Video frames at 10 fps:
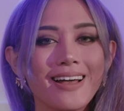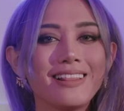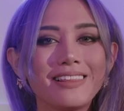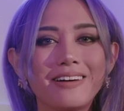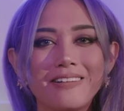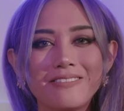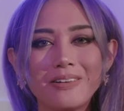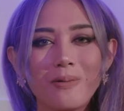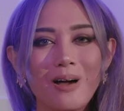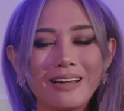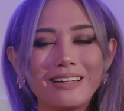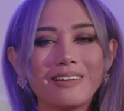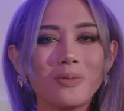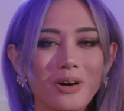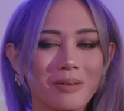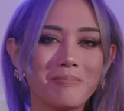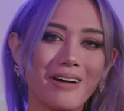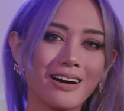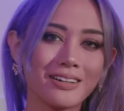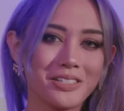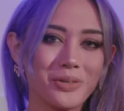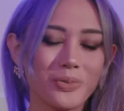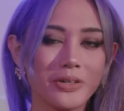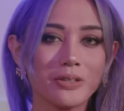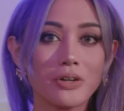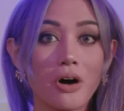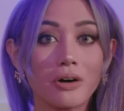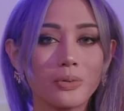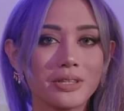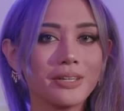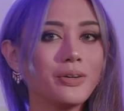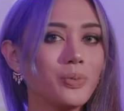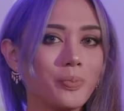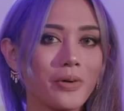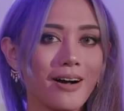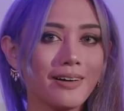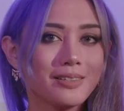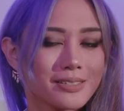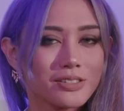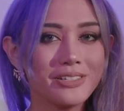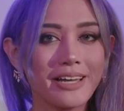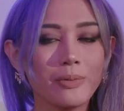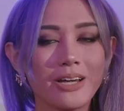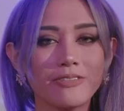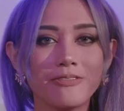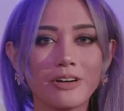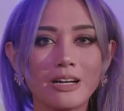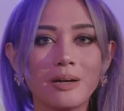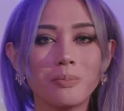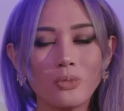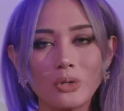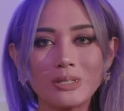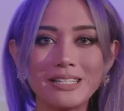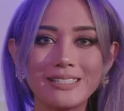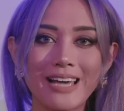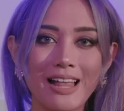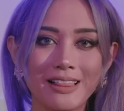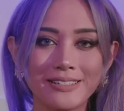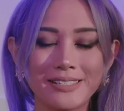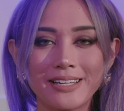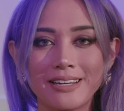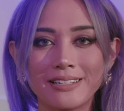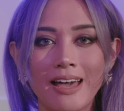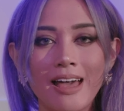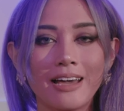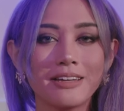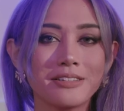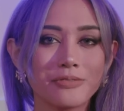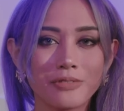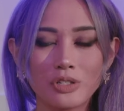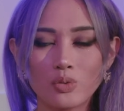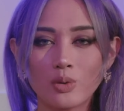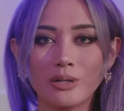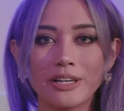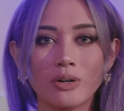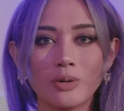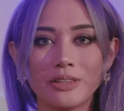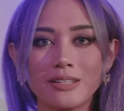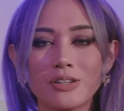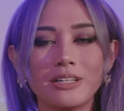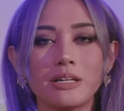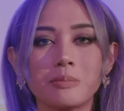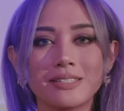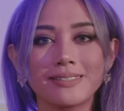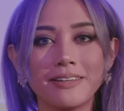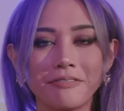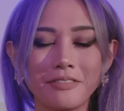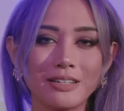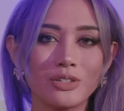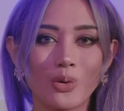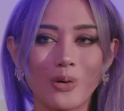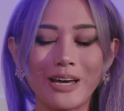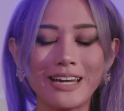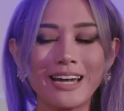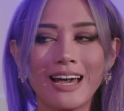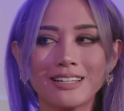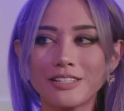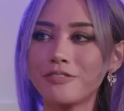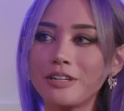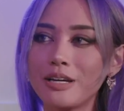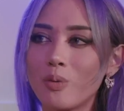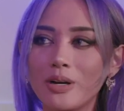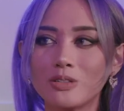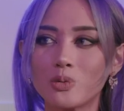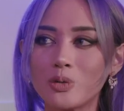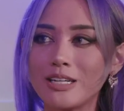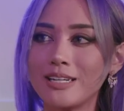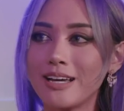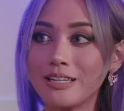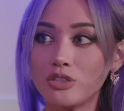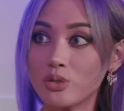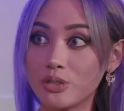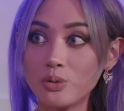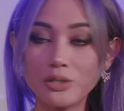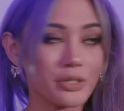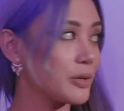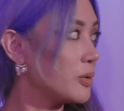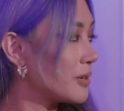Hello everyone and welcome back to Real Talk with Kyootbot. Today we have a very multi-talented individual here with us. Her name is Tiffvny Joy. Tiffvny, why don't we introduce you?